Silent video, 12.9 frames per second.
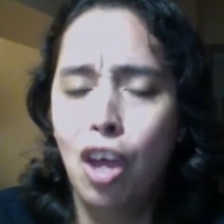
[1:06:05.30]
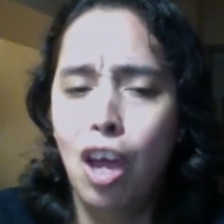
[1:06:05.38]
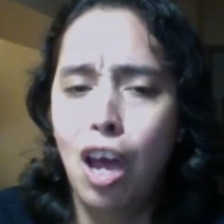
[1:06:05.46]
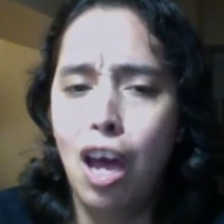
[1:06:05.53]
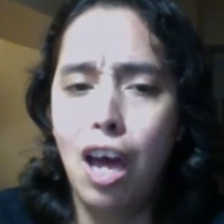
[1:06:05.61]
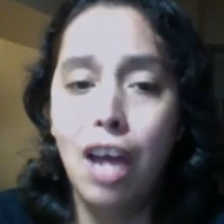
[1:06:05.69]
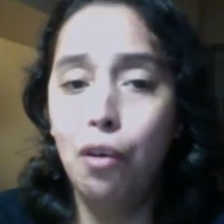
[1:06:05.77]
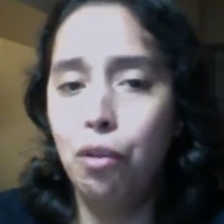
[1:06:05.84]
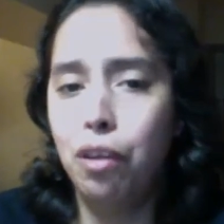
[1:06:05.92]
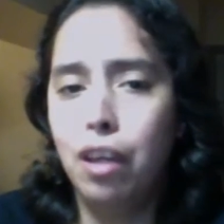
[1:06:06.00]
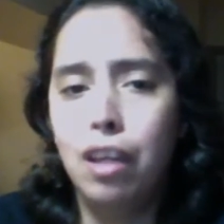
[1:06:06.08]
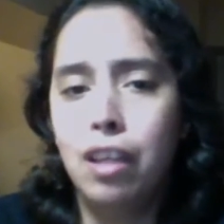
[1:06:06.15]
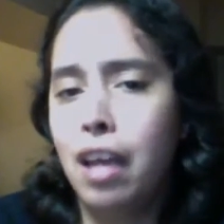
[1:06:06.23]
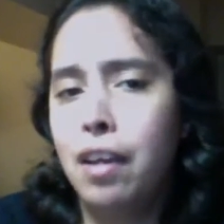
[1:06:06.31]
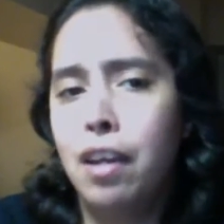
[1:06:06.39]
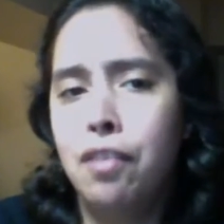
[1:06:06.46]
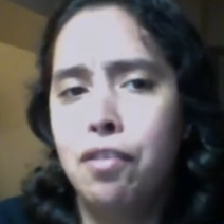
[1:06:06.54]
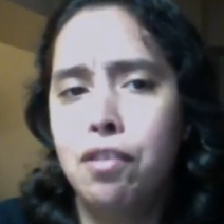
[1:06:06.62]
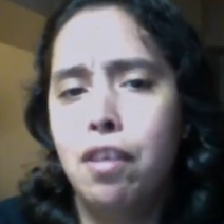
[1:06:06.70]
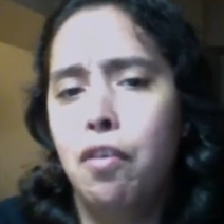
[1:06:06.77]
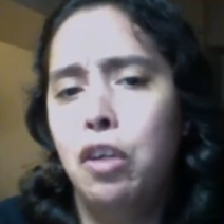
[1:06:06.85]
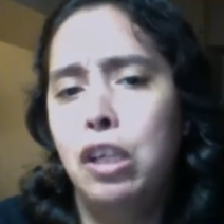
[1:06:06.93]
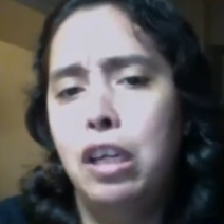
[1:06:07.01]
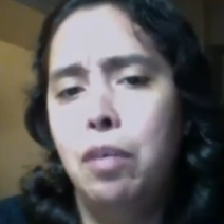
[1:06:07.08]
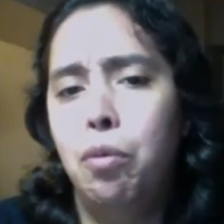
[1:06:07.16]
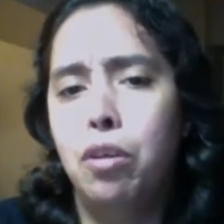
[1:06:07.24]
I don't think that
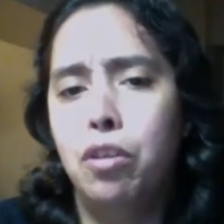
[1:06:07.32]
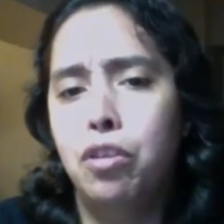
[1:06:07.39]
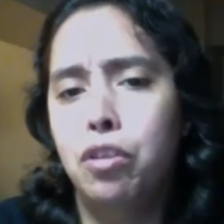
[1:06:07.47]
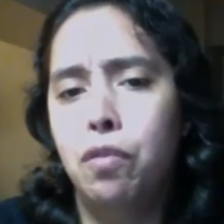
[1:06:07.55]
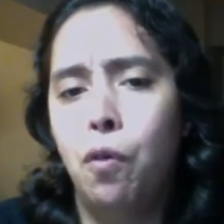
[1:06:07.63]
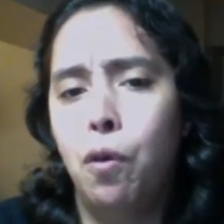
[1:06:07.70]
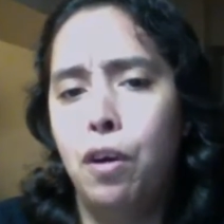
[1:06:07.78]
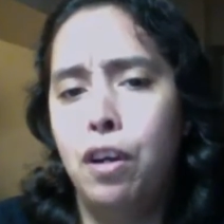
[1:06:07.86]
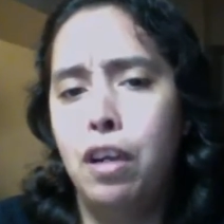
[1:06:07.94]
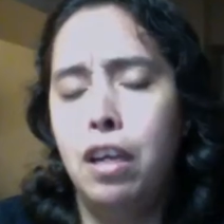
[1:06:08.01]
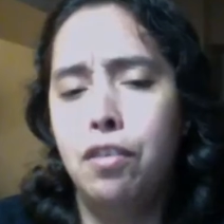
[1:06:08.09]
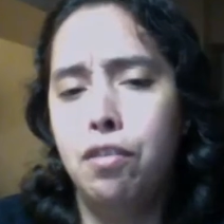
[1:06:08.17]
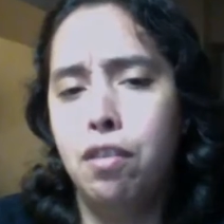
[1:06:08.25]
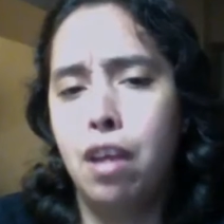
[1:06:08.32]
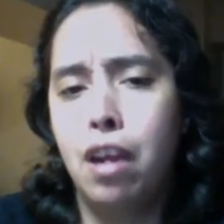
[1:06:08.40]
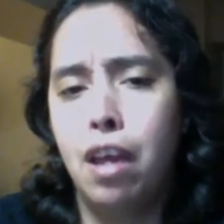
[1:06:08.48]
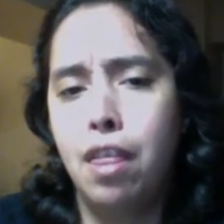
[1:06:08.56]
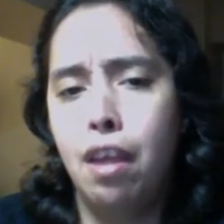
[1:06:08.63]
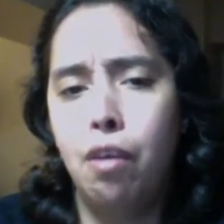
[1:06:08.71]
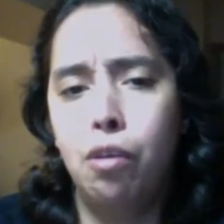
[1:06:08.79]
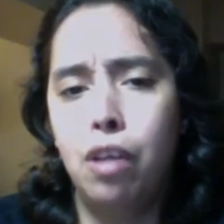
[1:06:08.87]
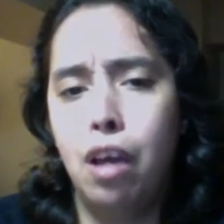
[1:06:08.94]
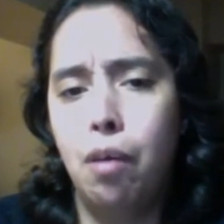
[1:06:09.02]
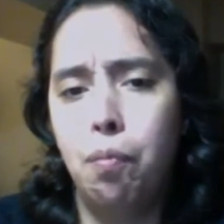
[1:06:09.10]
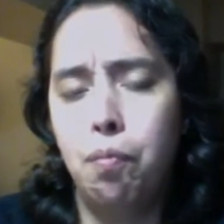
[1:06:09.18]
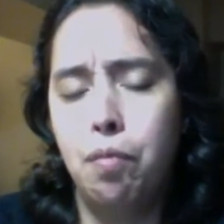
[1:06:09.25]
necessarily we're sorority. It's that I think
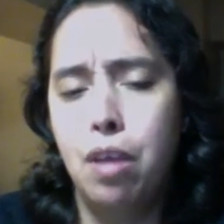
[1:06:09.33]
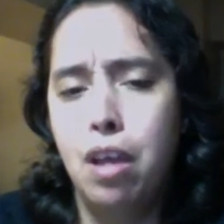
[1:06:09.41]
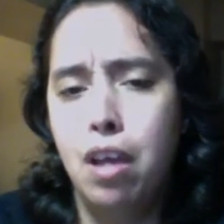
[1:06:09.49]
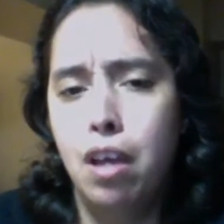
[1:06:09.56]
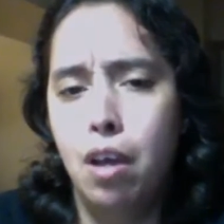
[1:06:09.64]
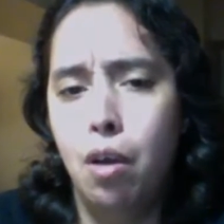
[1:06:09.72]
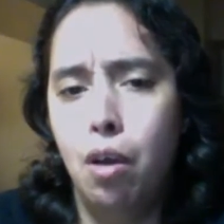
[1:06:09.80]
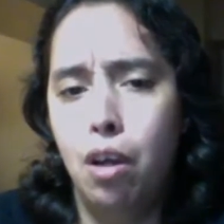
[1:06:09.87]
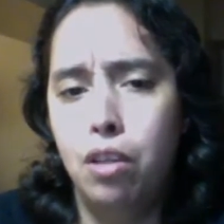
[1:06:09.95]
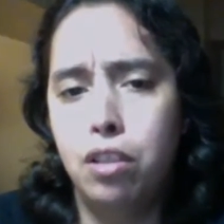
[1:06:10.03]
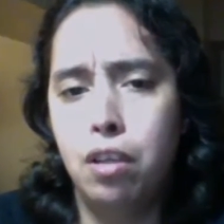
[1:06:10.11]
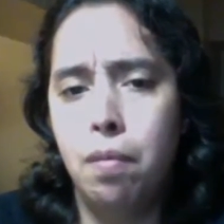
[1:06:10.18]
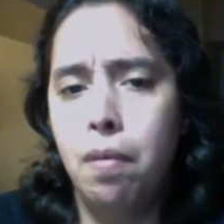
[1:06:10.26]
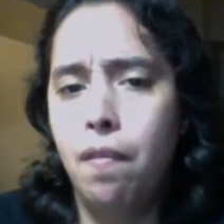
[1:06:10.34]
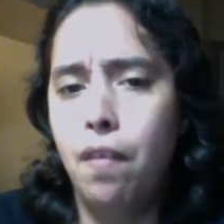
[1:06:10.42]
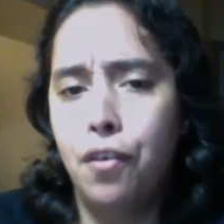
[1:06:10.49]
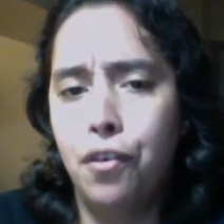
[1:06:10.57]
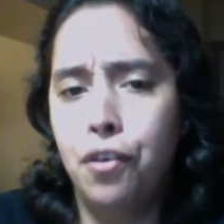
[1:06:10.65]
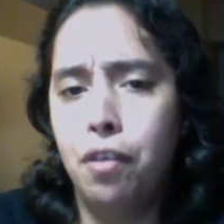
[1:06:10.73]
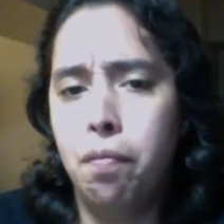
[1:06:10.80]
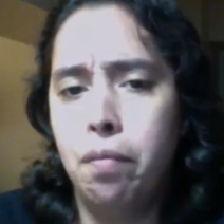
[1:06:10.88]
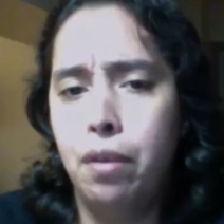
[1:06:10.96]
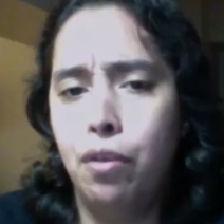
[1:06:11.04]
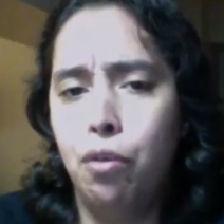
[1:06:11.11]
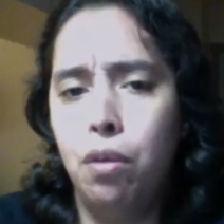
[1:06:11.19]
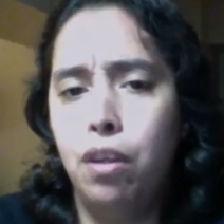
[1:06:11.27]
that some of us have been
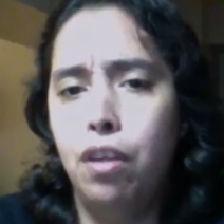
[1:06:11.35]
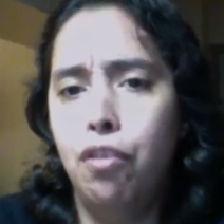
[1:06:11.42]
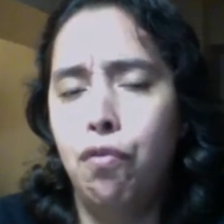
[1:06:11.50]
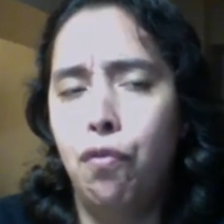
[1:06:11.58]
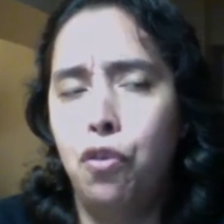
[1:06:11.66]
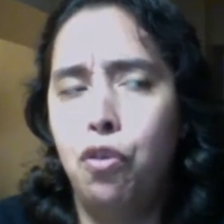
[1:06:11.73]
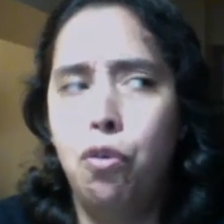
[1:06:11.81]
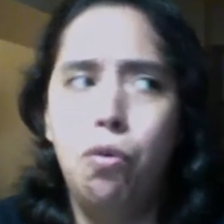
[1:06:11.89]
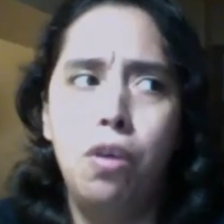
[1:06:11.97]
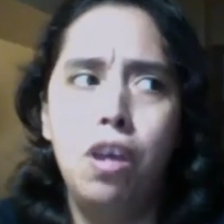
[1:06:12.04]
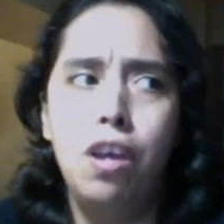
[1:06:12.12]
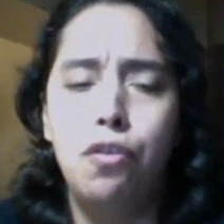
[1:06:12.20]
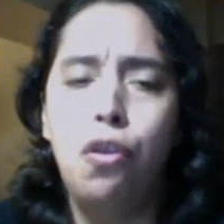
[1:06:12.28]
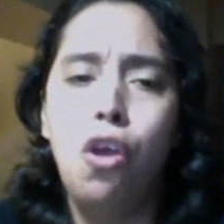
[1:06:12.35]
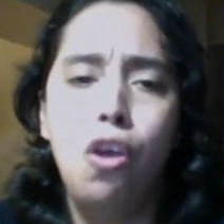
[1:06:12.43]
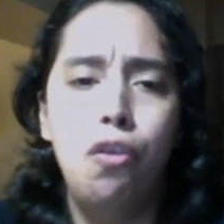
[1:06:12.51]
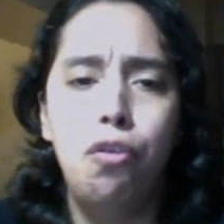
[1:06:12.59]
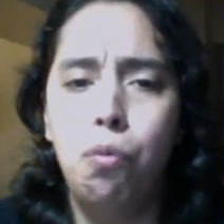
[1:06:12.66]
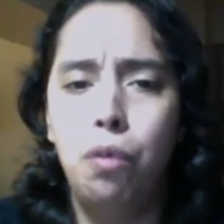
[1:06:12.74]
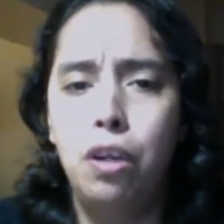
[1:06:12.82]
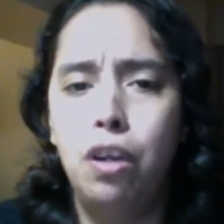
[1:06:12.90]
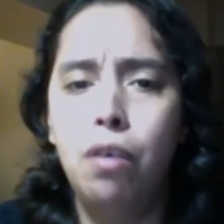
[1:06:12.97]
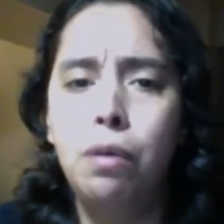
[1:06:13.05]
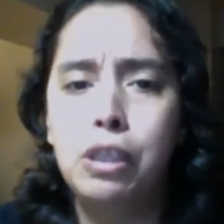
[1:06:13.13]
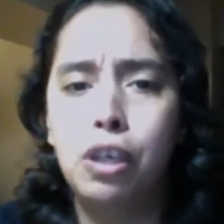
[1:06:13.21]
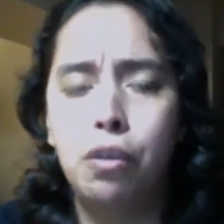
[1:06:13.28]
doing this for 2 years. So we know
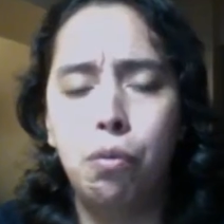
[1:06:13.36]
each other.